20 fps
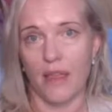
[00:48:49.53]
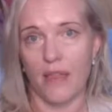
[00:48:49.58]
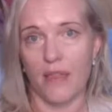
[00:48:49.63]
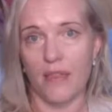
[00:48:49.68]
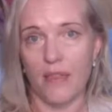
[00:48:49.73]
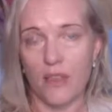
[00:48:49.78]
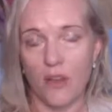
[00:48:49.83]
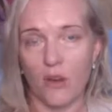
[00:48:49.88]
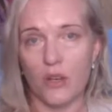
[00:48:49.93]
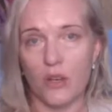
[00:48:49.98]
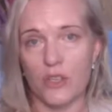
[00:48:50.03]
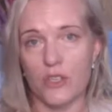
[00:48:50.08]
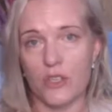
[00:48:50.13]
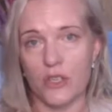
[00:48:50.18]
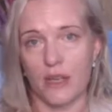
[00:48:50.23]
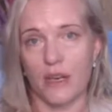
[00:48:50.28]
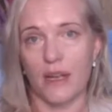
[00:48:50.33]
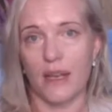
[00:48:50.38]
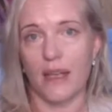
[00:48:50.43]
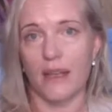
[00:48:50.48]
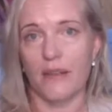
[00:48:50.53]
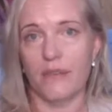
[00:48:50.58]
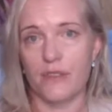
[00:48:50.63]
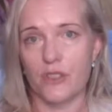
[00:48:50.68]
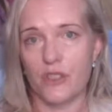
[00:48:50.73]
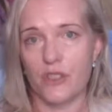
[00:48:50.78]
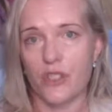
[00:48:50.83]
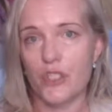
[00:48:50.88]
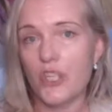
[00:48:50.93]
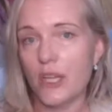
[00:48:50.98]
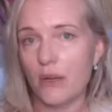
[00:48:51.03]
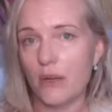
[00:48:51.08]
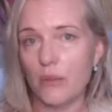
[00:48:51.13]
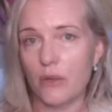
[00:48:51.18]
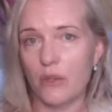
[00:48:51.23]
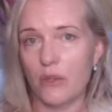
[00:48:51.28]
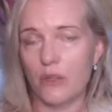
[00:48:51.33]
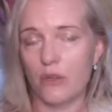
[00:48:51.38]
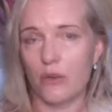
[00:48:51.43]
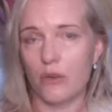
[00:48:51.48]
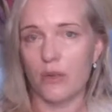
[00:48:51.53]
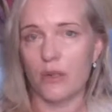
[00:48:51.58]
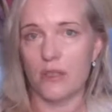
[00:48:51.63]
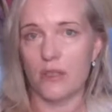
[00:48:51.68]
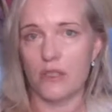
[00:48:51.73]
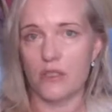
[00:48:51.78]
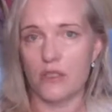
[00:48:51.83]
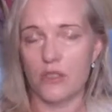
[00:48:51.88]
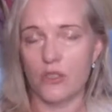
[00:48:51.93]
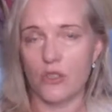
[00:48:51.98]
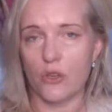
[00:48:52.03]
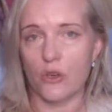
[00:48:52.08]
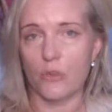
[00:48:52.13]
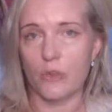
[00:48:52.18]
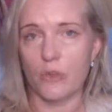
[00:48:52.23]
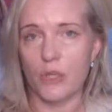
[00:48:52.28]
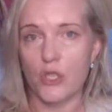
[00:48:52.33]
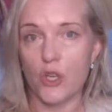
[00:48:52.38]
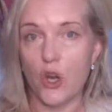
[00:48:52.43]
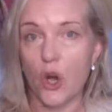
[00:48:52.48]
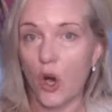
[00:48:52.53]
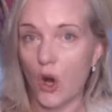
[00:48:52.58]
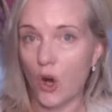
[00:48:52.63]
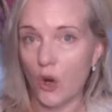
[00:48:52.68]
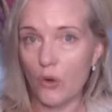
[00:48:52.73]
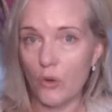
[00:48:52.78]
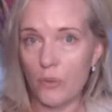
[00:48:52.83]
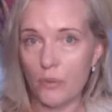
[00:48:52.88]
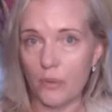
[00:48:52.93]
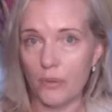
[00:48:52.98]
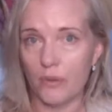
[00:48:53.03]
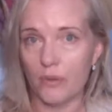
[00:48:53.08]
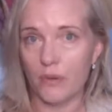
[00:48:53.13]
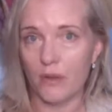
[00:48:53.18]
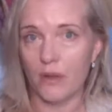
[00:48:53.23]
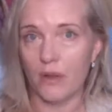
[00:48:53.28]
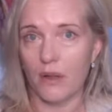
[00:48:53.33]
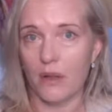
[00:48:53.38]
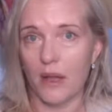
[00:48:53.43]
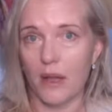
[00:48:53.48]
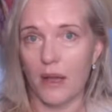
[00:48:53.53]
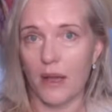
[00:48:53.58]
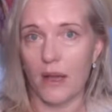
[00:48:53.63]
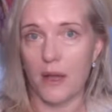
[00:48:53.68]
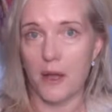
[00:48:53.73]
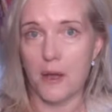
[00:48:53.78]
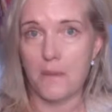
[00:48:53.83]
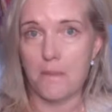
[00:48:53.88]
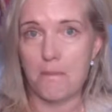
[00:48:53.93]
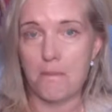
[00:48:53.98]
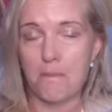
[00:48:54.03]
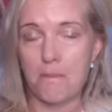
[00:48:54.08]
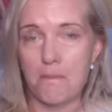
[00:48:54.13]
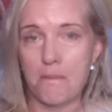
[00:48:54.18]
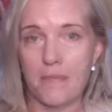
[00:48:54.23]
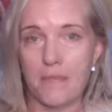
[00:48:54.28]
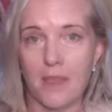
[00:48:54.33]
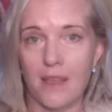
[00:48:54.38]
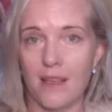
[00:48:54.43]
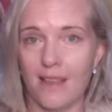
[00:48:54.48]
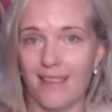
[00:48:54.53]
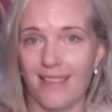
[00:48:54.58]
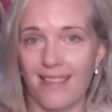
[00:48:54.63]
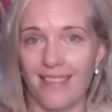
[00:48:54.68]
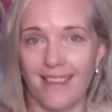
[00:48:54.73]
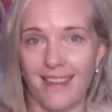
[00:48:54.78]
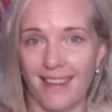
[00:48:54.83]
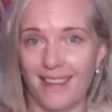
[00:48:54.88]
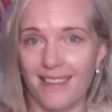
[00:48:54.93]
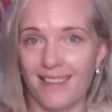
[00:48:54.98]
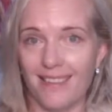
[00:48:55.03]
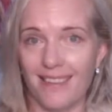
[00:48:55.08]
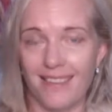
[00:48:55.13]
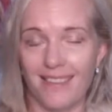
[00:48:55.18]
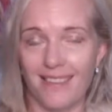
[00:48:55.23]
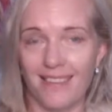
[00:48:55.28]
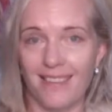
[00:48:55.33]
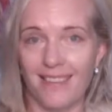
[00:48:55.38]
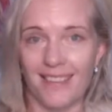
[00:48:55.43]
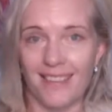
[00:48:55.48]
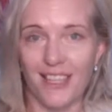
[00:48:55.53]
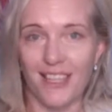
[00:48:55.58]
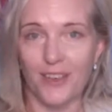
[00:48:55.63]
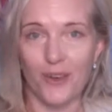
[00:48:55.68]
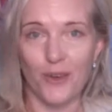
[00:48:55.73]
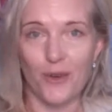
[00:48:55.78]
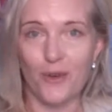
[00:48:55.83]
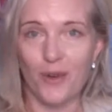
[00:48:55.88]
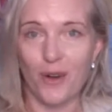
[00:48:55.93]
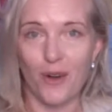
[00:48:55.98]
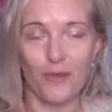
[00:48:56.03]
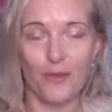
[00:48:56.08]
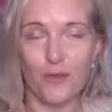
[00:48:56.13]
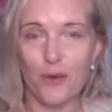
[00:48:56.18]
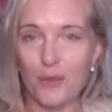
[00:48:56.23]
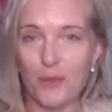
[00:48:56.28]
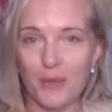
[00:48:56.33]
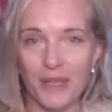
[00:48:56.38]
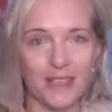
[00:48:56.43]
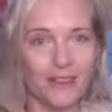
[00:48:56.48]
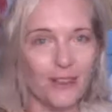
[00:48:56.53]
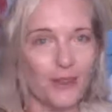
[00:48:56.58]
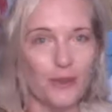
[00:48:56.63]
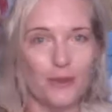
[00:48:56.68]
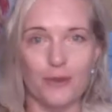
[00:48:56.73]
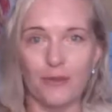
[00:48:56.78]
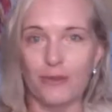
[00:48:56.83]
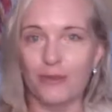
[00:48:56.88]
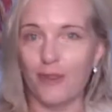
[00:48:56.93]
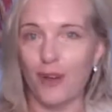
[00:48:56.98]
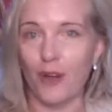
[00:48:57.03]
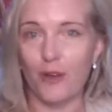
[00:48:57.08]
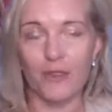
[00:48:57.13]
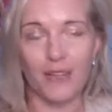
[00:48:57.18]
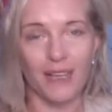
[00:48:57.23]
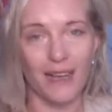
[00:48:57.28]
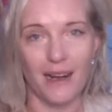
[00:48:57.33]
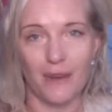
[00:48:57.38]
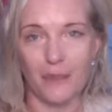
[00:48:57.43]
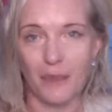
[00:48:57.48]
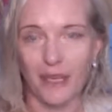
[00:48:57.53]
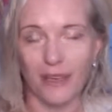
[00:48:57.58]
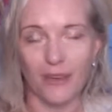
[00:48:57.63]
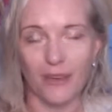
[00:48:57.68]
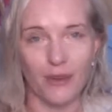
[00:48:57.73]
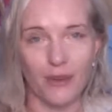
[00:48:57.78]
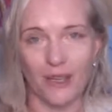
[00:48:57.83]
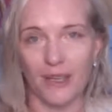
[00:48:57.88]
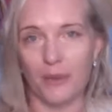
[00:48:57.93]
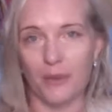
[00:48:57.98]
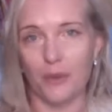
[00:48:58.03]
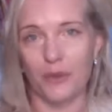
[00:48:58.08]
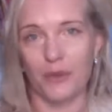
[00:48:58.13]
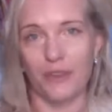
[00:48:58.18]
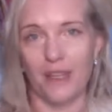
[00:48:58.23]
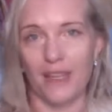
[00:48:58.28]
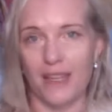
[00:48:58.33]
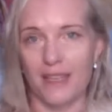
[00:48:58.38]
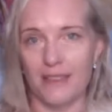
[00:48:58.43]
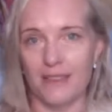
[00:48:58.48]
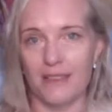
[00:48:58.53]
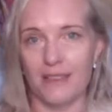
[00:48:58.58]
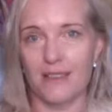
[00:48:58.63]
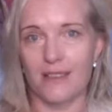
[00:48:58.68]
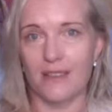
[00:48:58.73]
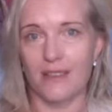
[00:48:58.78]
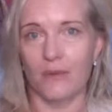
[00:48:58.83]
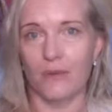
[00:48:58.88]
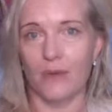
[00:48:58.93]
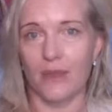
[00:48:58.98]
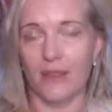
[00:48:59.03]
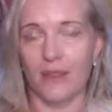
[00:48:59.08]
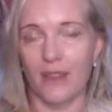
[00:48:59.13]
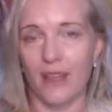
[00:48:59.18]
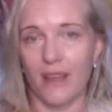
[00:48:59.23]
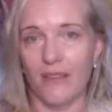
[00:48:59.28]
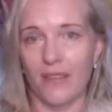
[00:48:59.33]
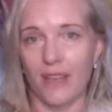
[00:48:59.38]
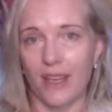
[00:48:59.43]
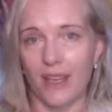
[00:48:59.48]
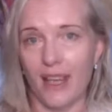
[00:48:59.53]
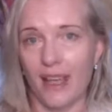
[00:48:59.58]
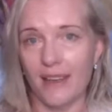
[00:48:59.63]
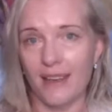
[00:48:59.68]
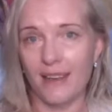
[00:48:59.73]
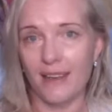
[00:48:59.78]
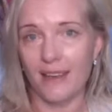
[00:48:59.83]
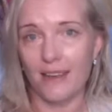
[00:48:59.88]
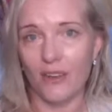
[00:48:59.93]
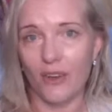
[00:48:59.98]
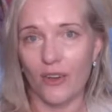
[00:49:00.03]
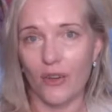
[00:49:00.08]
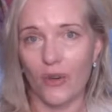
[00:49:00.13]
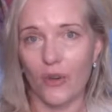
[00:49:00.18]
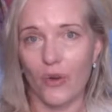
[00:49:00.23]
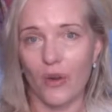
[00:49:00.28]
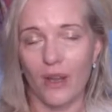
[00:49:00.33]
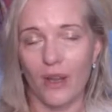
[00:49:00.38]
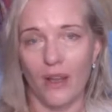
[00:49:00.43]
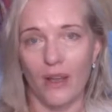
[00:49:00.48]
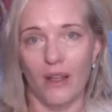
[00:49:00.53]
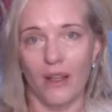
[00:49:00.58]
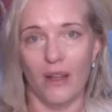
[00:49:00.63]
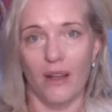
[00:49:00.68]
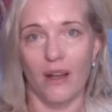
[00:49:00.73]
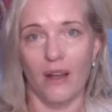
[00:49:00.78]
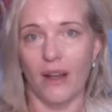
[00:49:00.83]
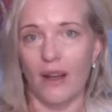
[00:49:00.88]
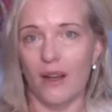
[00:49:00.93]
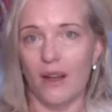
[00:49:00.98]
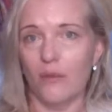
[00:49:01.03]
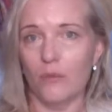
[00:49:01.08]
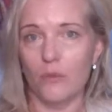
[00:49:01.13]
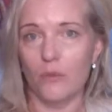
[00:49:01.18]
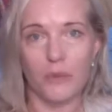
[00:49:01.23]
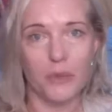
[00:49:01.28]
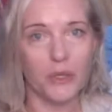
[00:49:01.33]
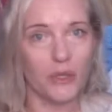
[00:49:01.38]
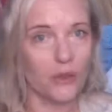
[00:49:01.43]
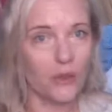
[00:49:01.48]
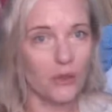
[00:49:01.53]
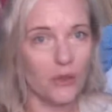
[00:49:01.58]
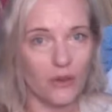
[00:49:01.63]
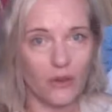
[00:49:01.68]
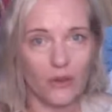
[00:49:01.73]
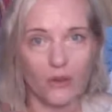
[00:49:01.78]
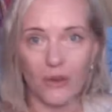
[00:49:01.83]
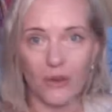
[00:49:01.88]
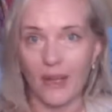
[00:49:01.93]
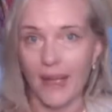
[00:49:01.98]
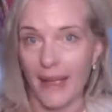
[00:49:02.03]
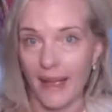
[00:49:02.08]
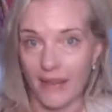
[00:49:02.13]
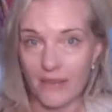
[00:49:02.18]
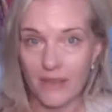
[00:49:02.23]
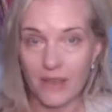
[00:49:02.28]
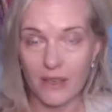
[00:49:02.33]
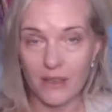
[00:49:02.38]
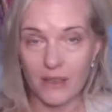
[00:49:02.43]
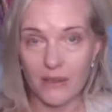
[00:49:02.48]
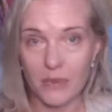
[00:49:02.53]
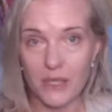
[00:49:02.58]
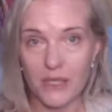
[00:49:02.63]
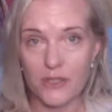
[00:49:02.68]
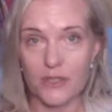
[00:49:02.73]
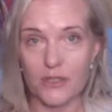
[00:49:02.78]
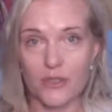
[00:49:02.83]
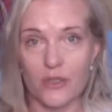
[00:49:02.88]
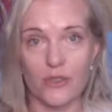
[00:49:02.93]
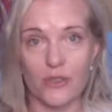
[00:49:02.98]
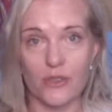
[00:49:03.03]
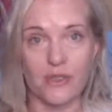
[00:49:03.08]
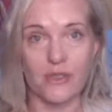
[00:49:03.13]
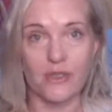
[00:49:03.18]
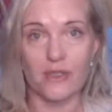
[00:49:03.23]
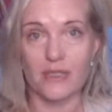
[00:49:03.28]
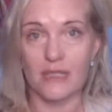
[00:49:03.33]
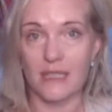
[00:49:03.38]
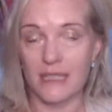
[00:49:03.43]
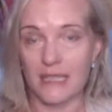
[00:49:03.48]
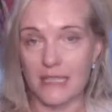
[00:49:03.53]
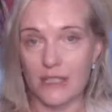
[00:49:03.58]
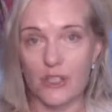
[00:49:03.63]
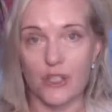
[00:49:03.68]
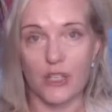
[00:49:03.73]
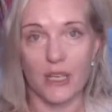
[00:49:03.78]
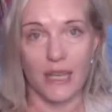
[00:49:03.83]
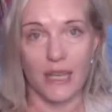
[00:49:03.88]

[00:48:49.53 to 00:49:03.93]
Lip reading: knowledge that I have to share with you, and there's so much hope that, of women who've overcome incredible things with having had endo, women who no longer have endometriosis, literally